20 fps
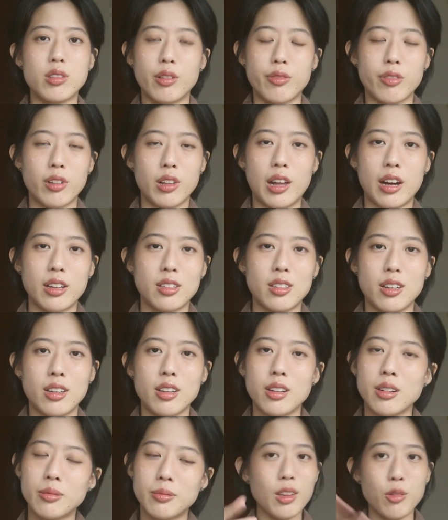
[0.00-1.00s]
of a
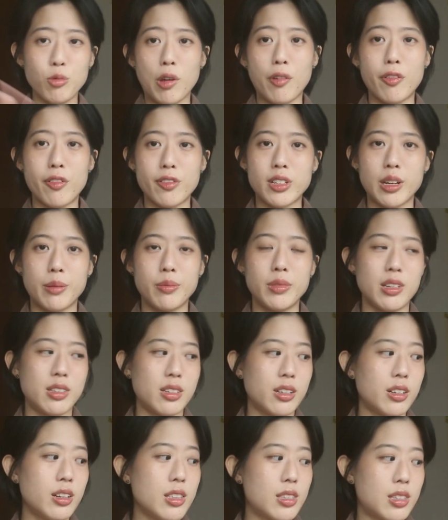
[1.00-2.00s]
latte with some
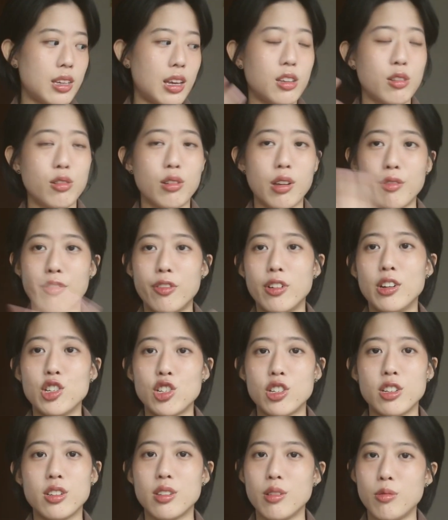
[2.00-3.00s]
desserts and you can
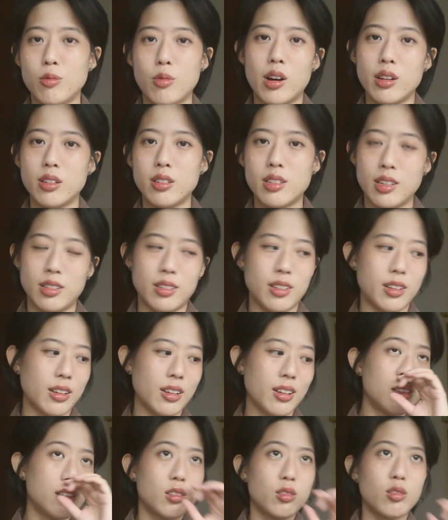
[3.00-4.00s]
finish this in one sitting.
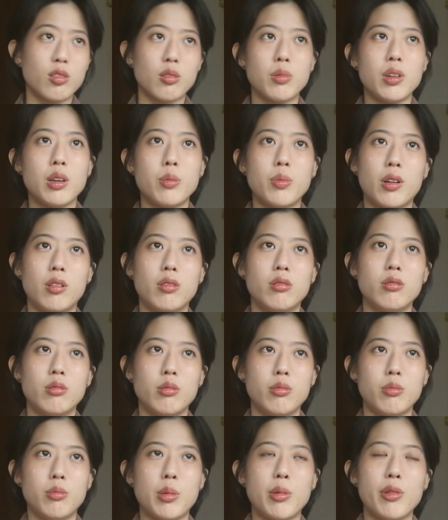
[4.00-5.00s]
This took me about
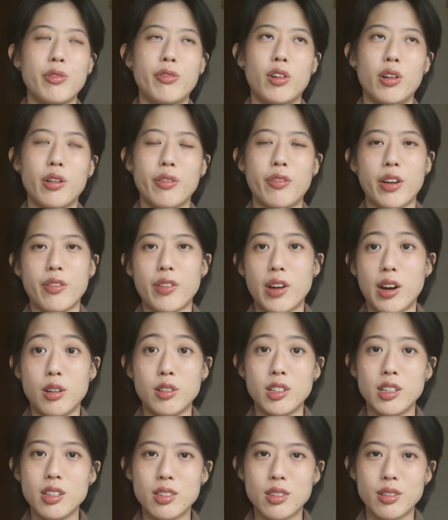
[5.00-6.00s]
maybe 4 to 5
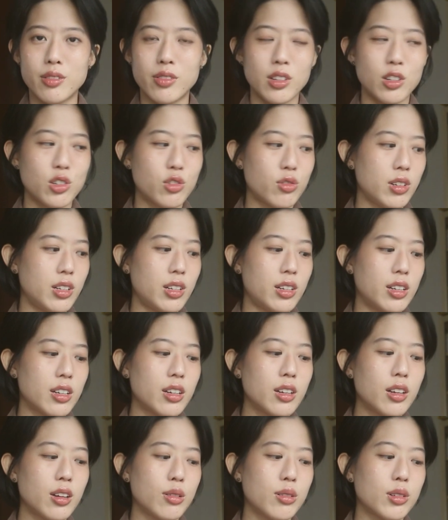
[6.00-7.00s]
hours to finish
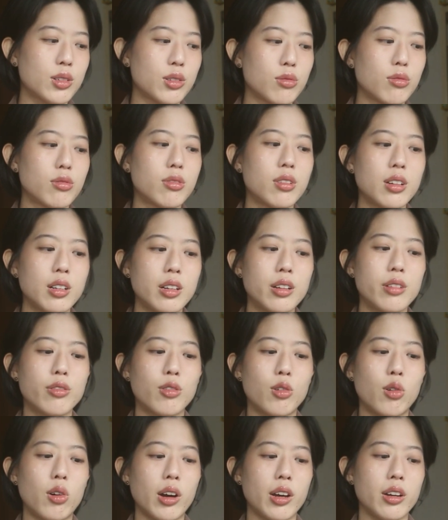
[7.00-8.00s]
reading. It was really
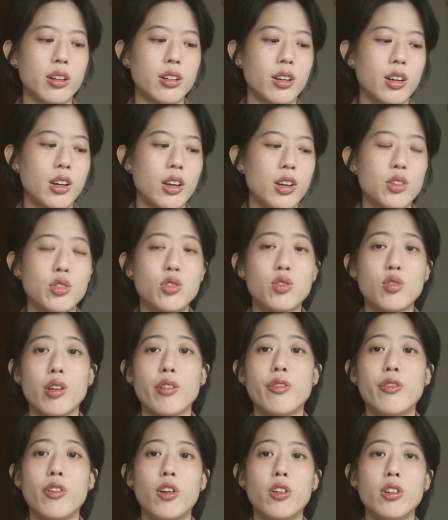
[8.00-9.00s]
quite
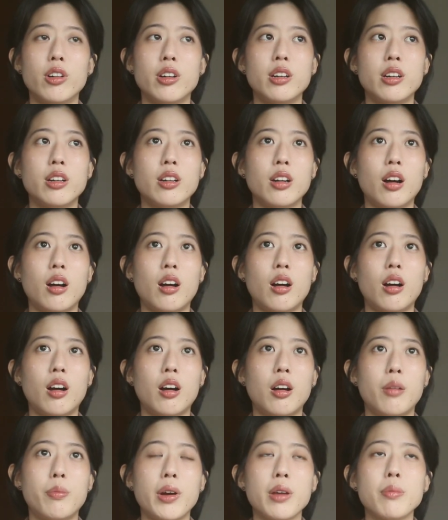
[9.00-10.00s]
straightforward,
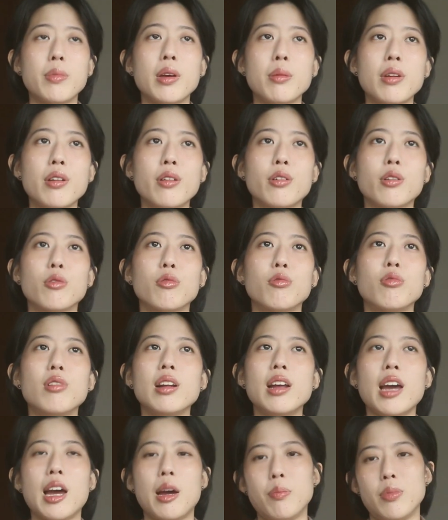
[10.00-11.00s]
but it made me
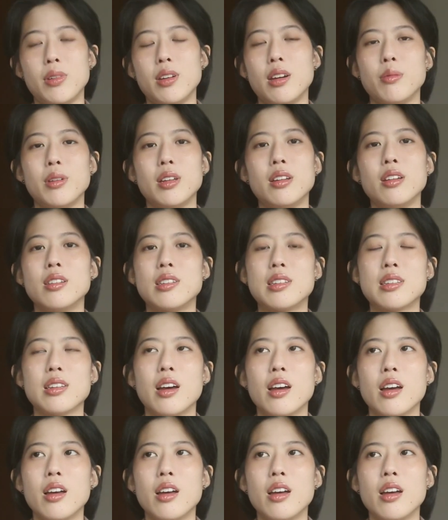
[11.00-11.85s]
really happy. I mean, it's